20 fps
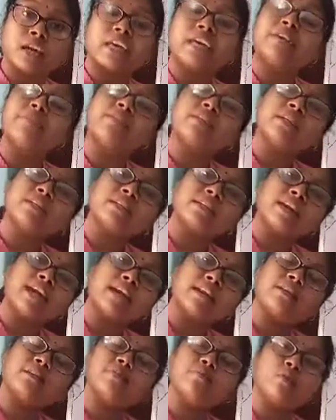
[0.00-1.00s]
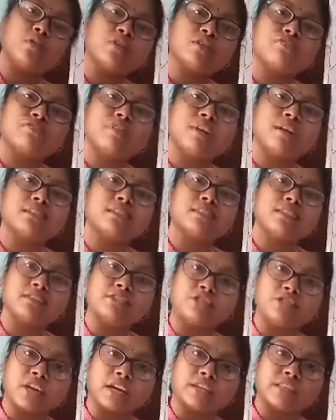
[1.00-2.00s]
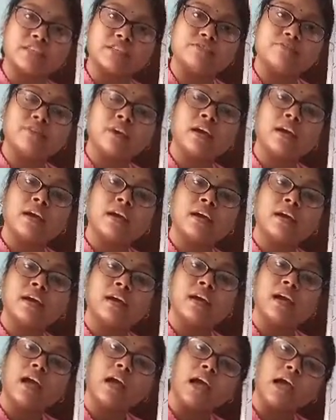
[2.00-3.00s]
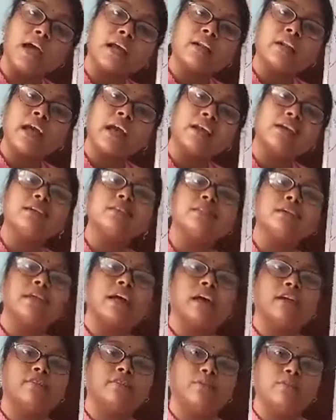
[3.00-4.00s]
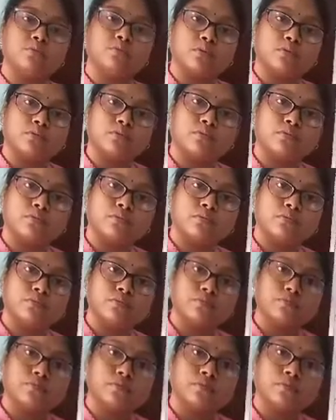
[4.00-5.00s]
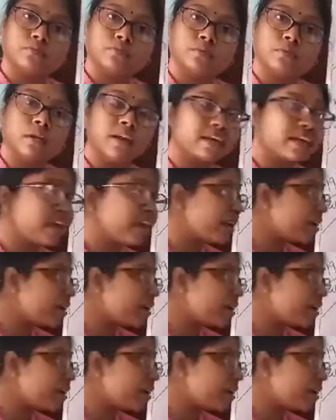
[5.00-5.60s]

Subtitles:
Even it can modifies the adjective and another adverbs also. Like